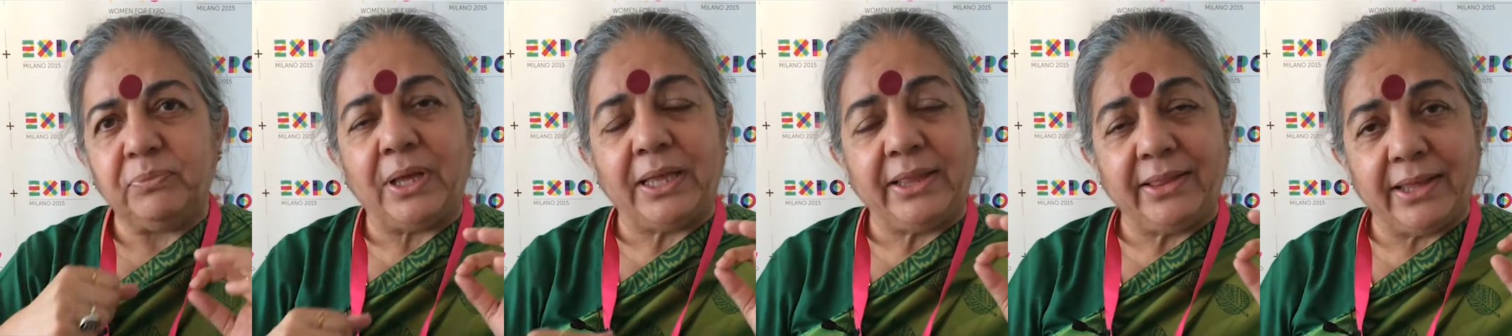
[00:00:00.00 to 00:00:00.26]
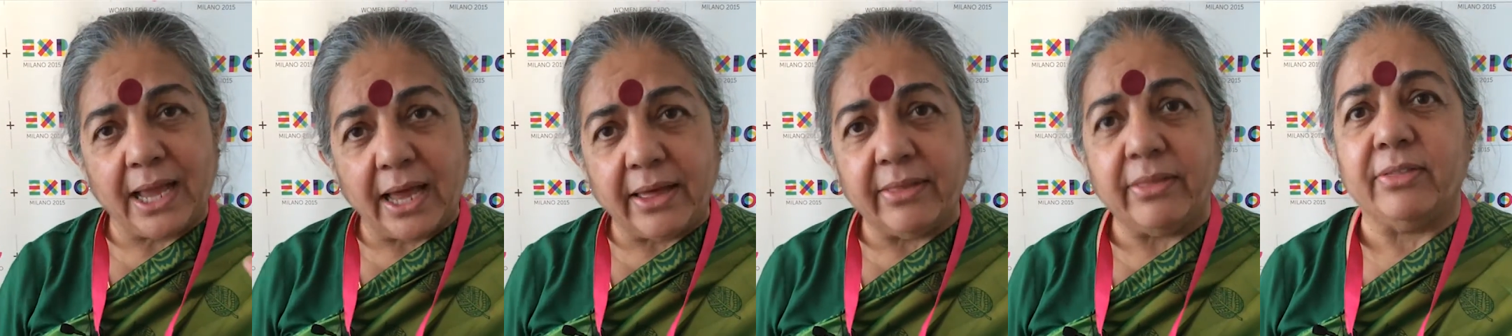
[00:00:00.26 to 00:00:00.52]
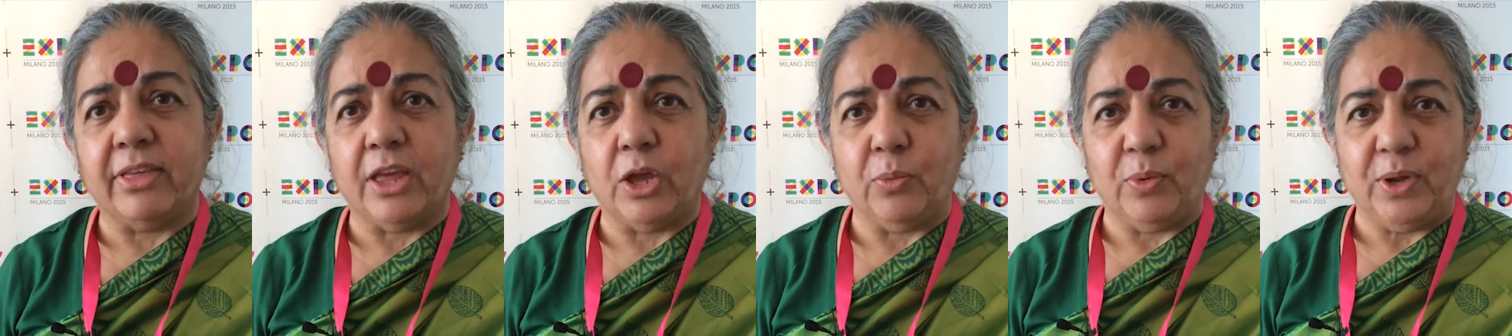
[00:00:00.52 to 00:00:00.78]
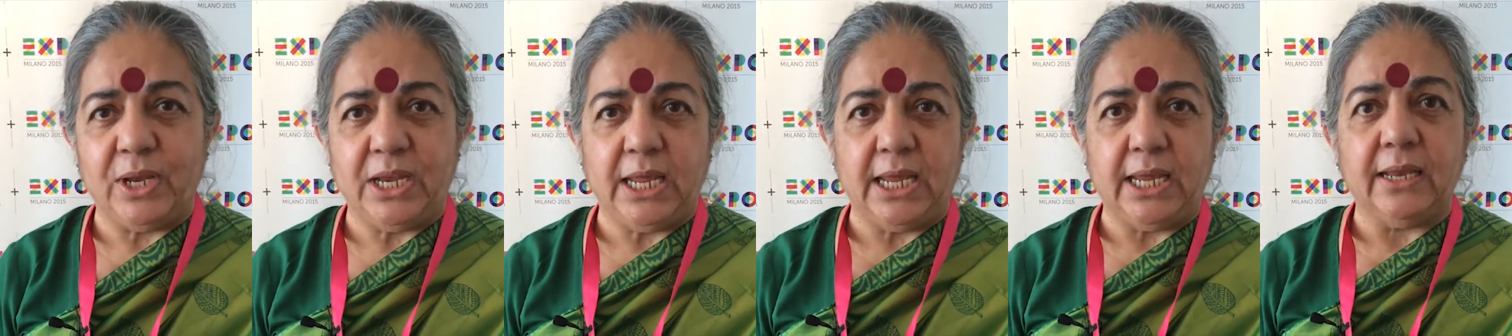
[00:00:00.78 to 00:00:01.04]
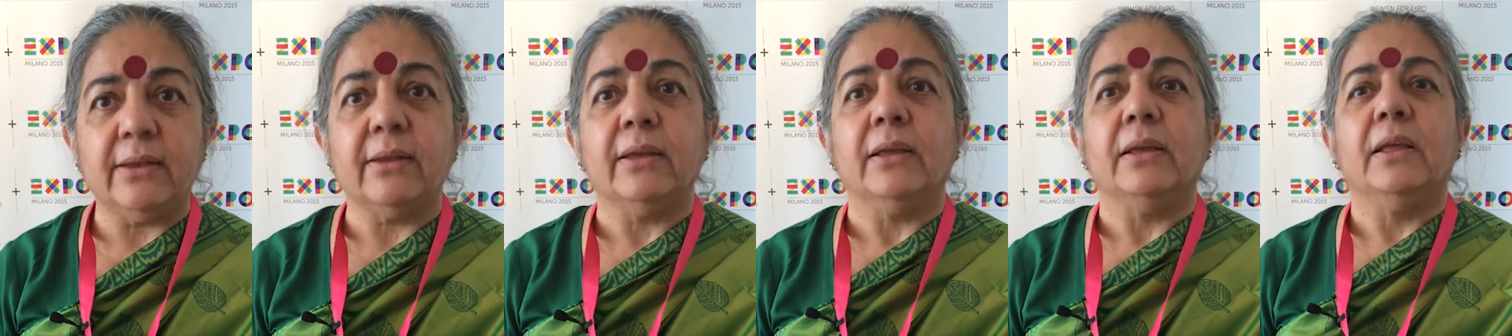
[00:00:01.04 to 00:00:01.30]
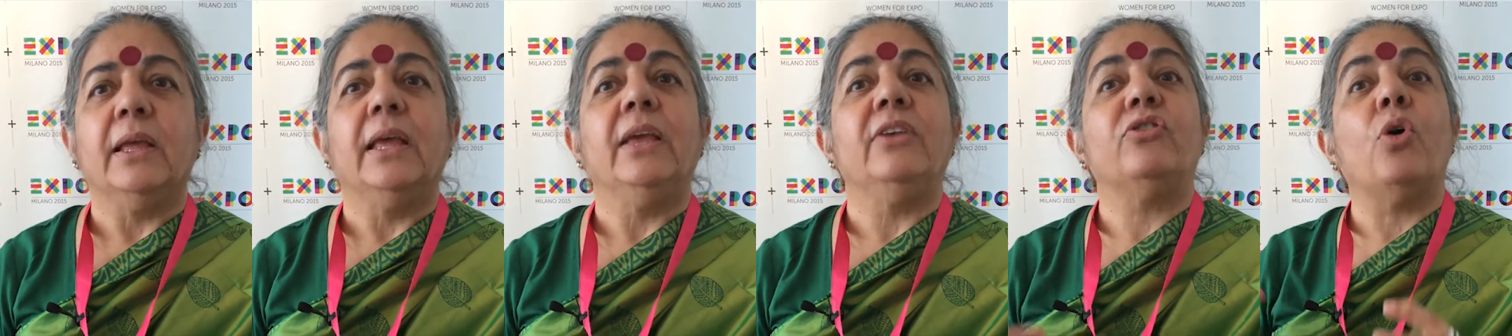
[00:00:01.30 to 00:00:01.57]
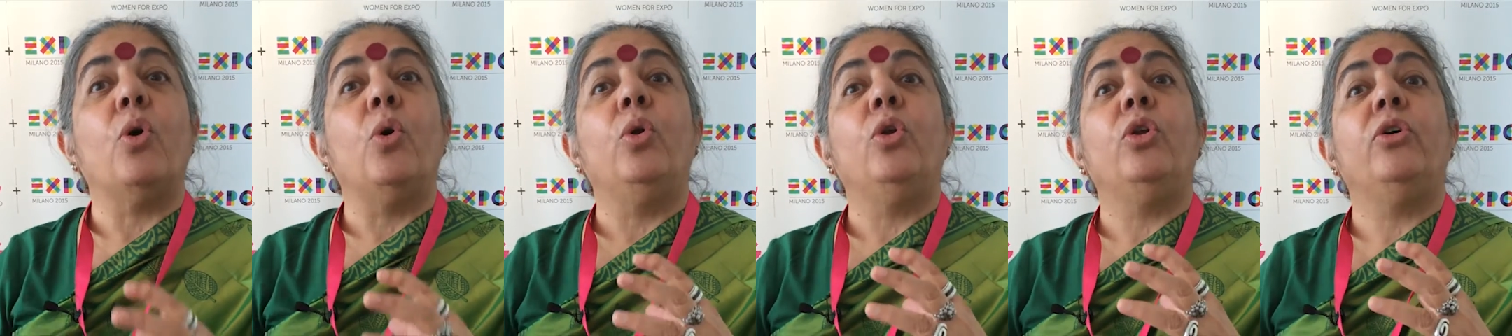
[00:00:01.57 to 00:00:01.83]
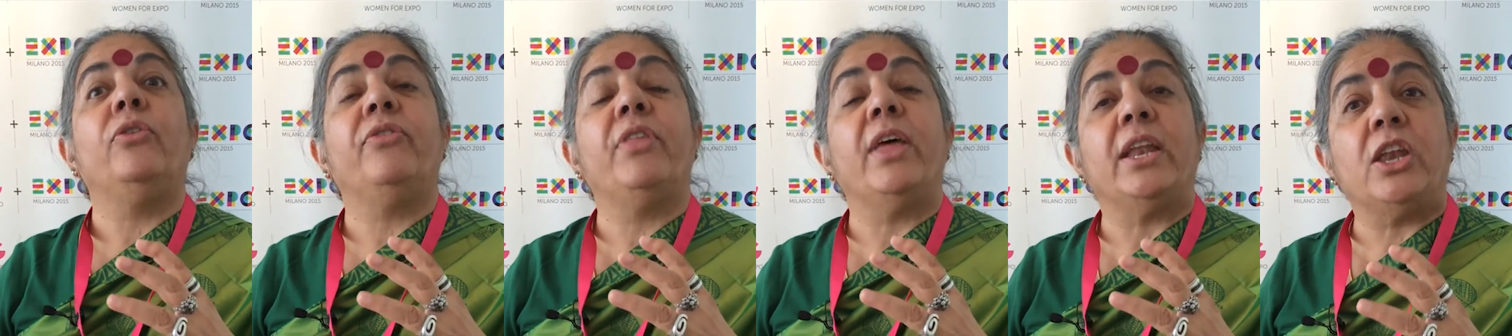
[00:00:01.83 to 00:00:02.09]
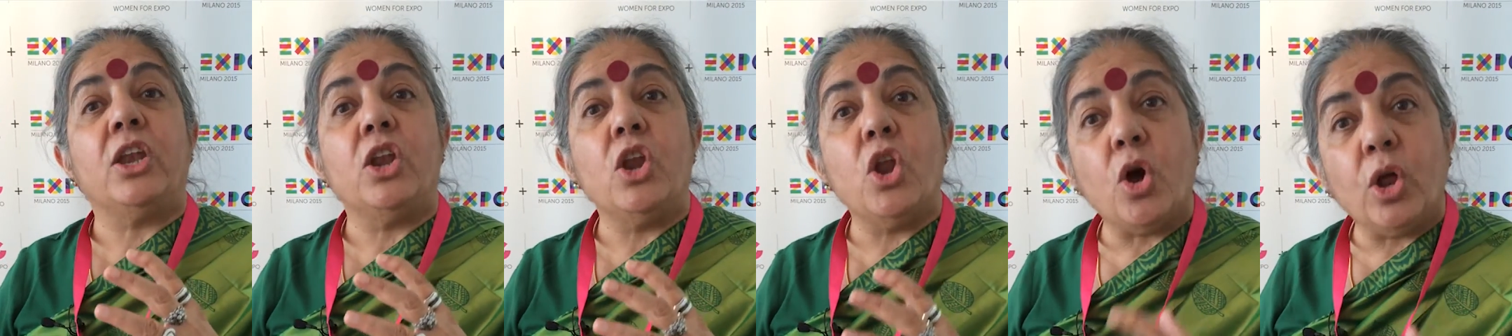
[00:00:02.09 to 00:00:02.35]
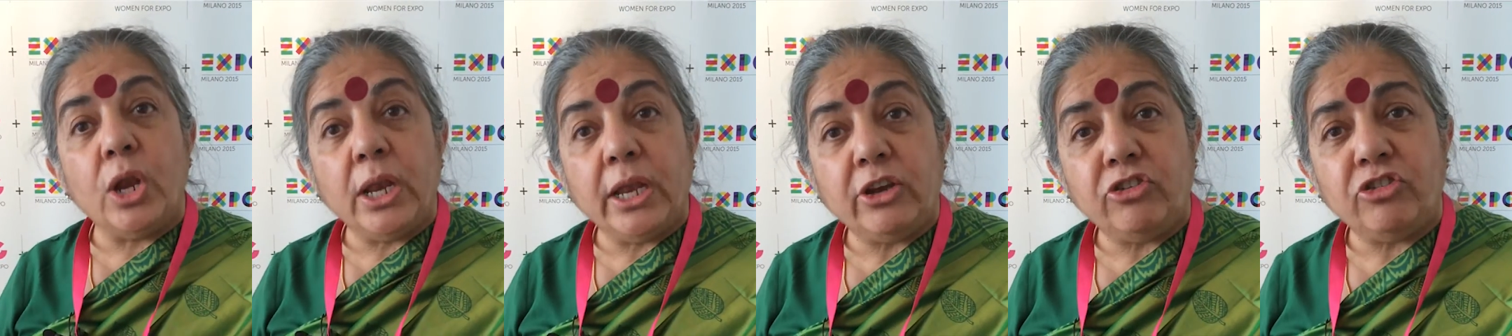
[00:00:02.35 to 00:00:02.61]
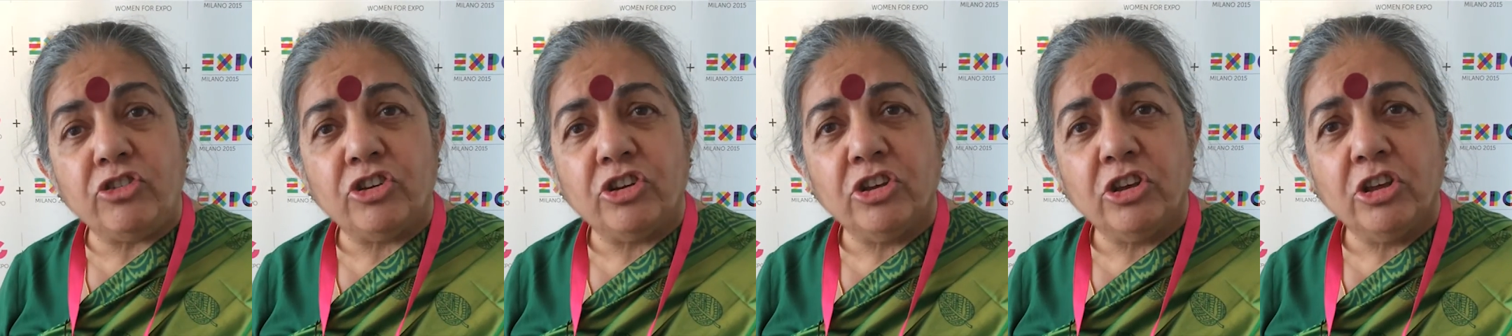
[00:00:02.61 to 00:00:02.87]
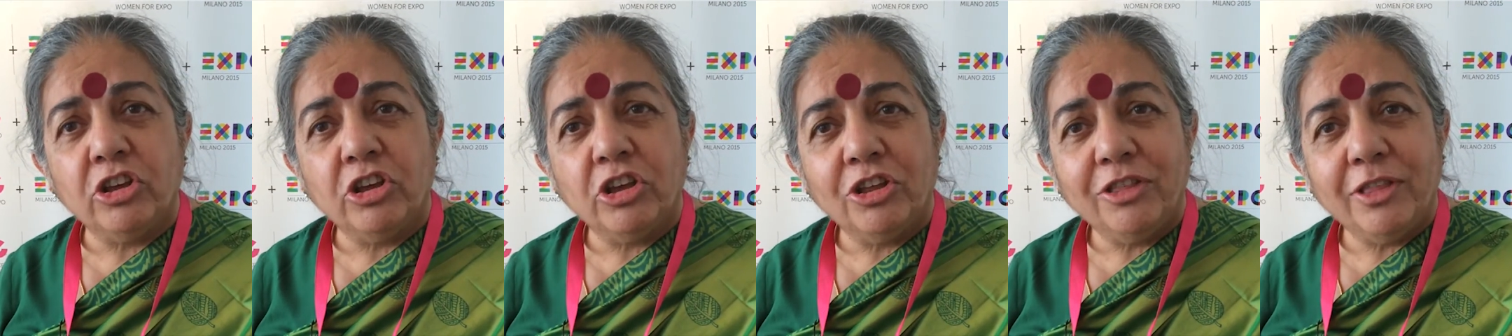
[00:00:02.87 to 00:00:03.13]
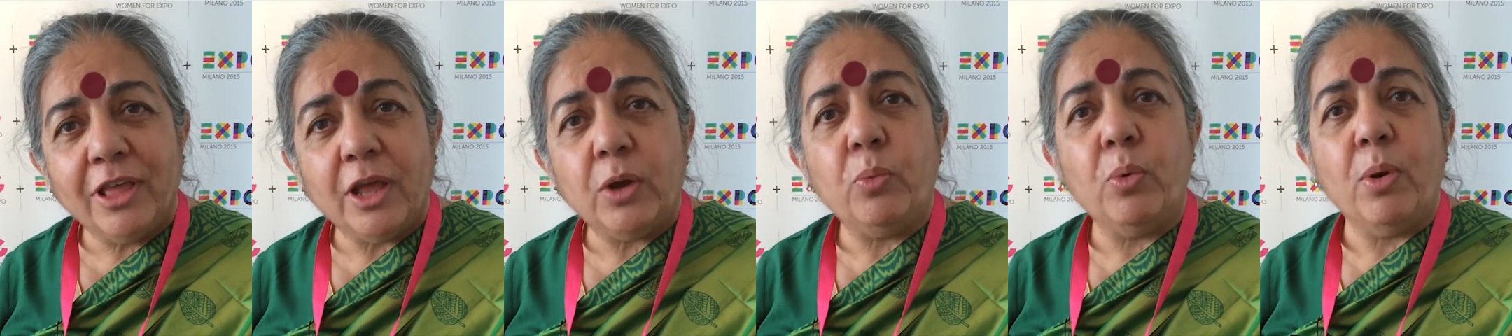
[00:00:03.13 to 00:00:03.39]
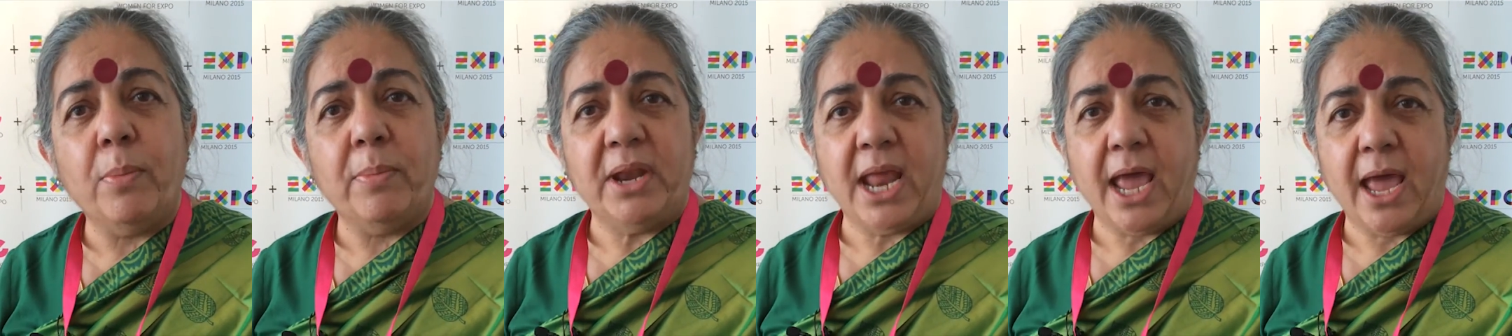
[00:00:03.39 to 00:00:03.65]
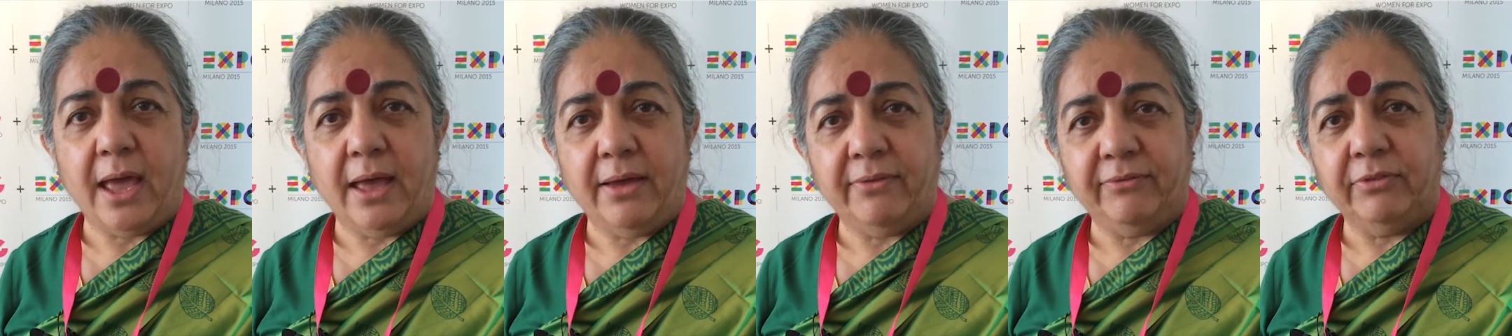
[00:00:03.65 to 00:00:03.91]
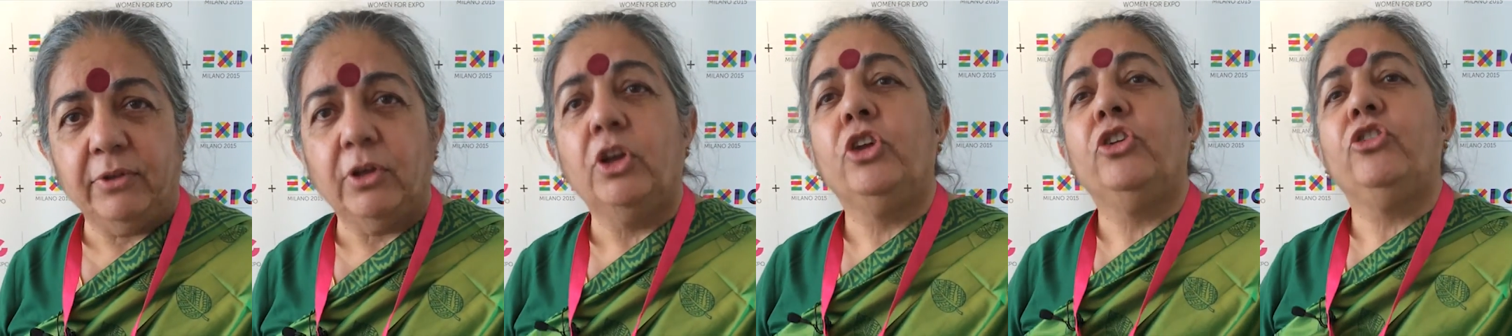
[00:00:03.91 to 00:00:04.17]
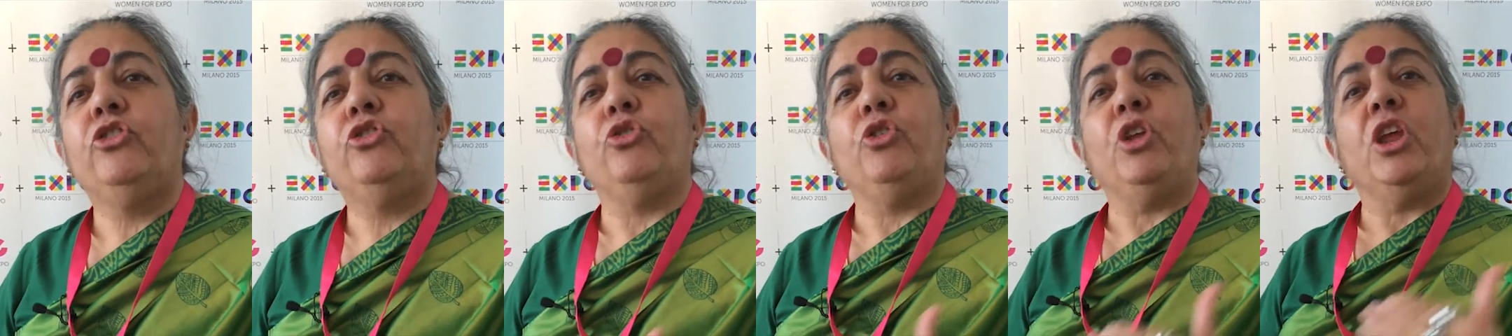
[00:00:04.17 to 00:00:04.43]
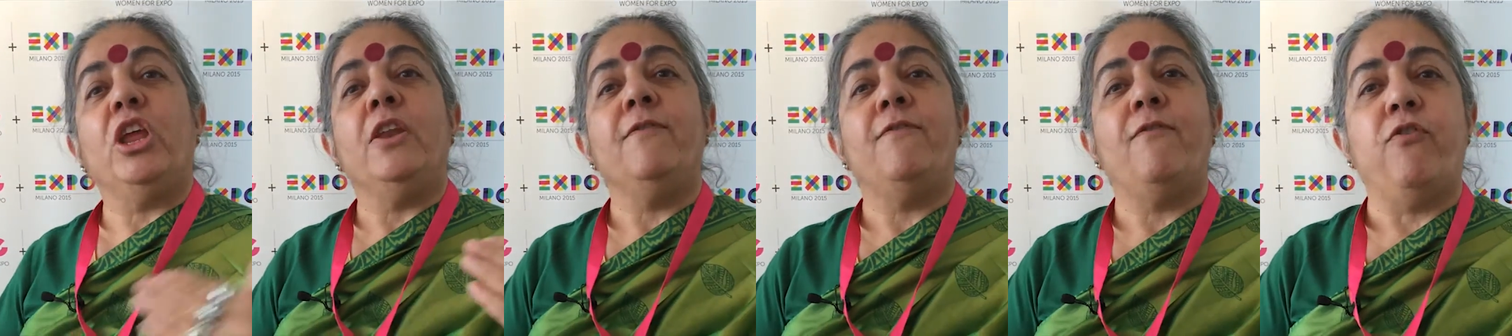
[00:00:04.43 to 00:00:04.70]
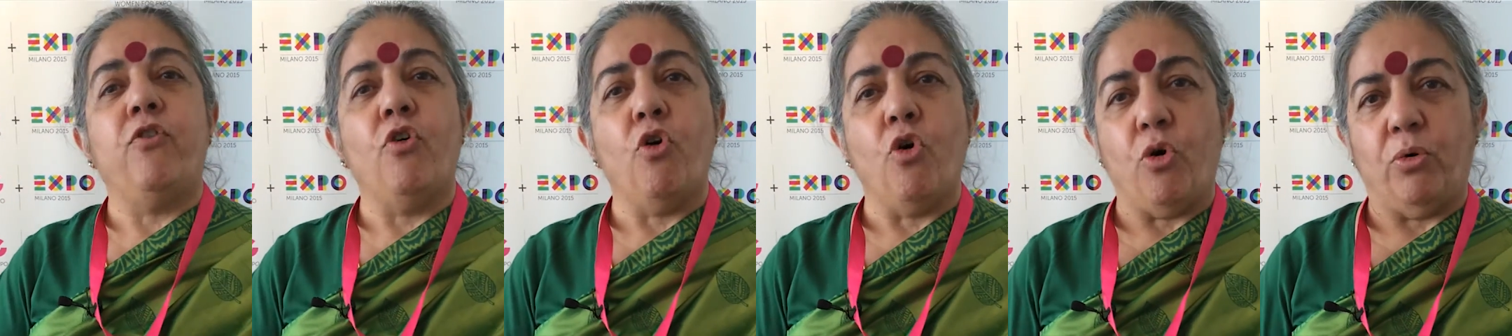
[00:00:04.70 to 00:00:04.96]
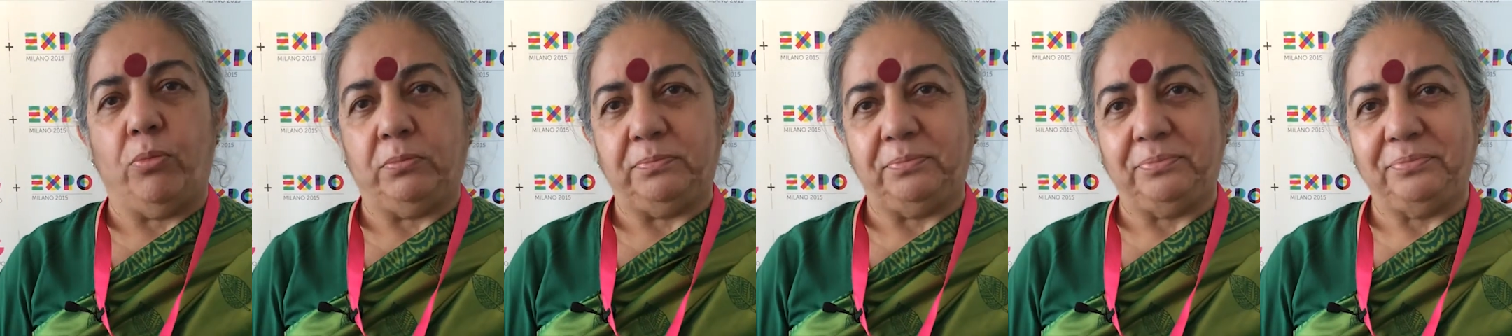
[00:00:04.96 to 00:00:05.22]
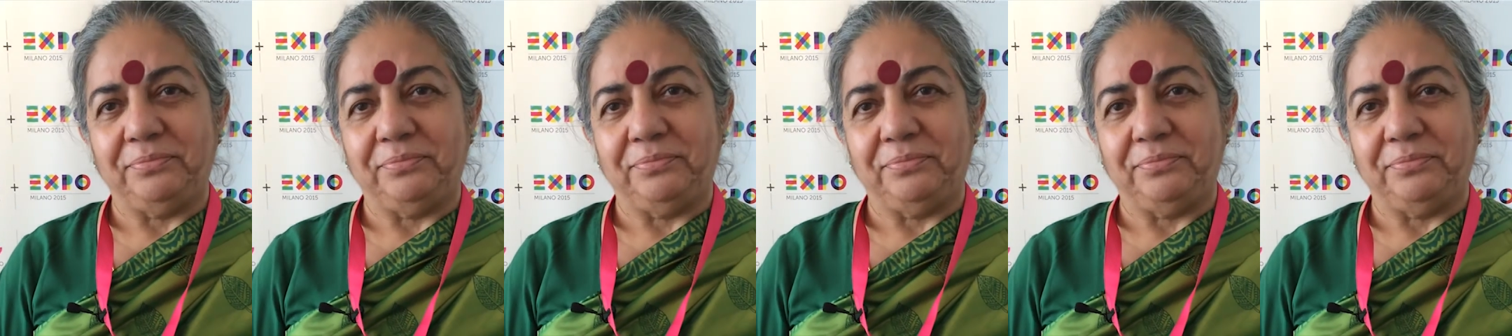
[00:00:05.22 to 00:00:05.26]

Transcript: and the other thing we need is all of that knowledge that women have should inform